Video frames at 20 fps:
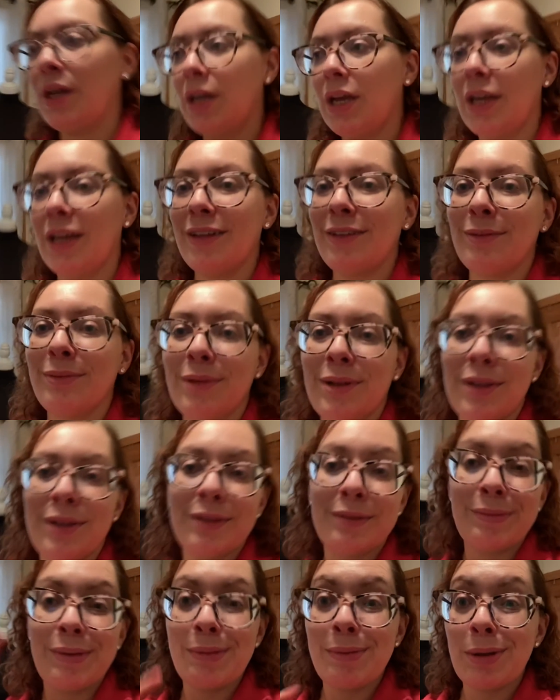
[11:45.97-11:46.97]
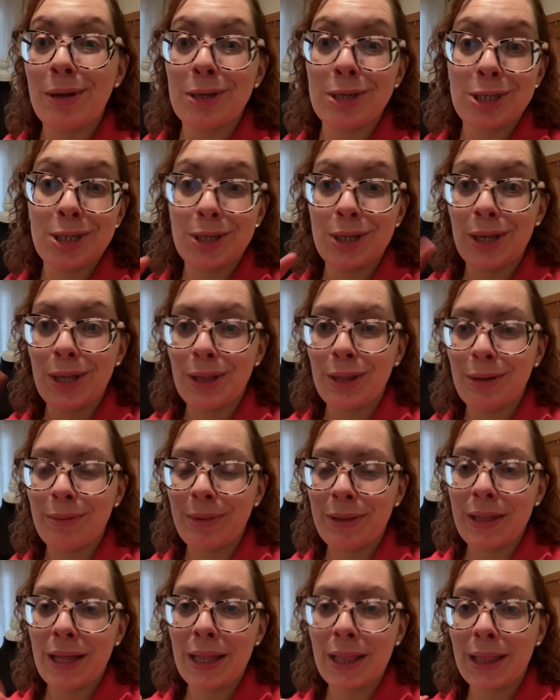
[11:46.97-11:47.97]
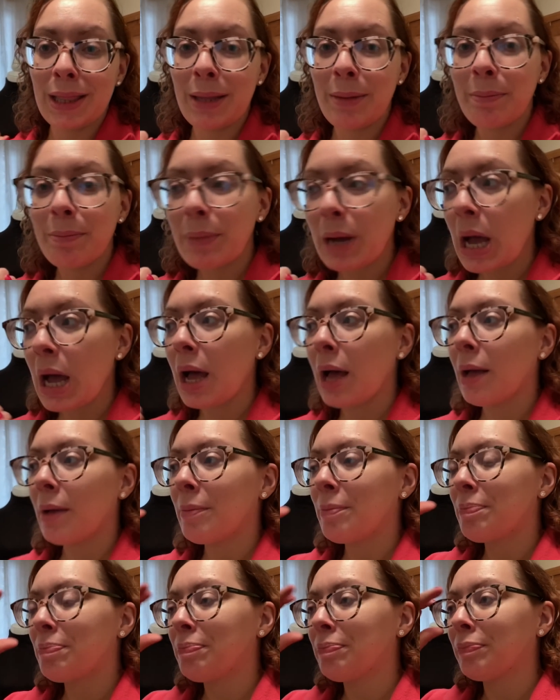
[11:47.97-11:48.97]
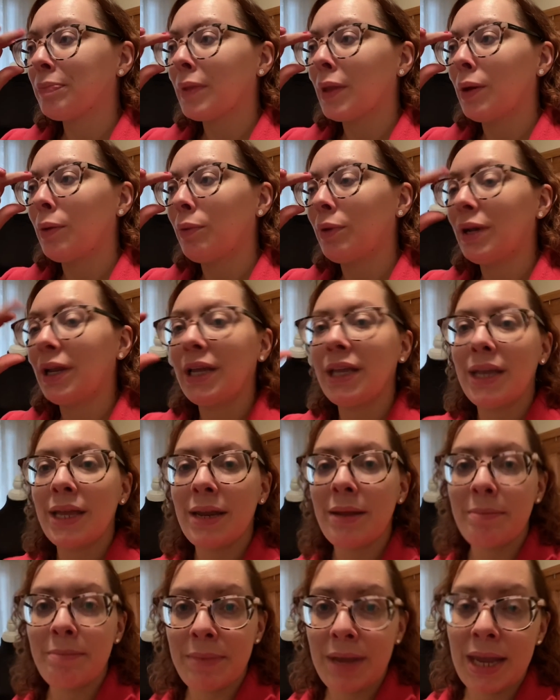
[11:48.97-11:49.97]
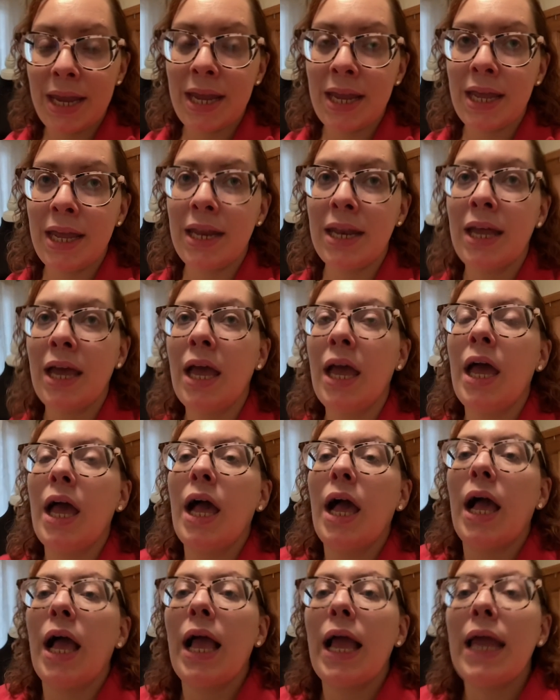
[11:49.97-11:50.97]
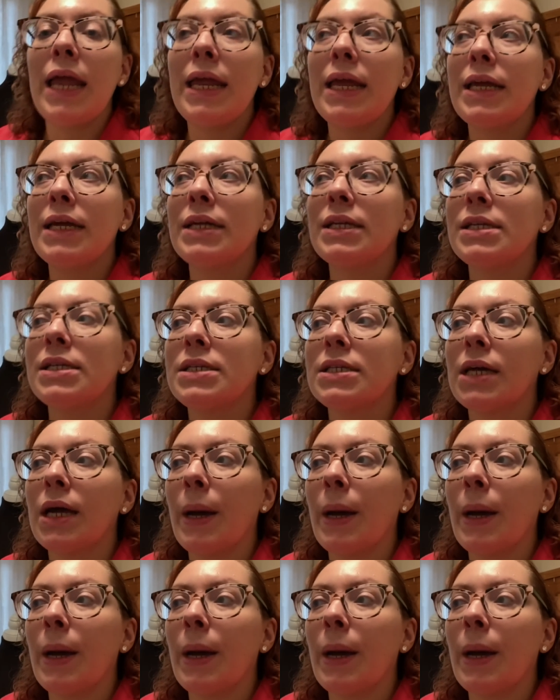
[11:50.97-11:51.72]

as well as maybe I'll show you a little bit of that lip balm when I get it made. And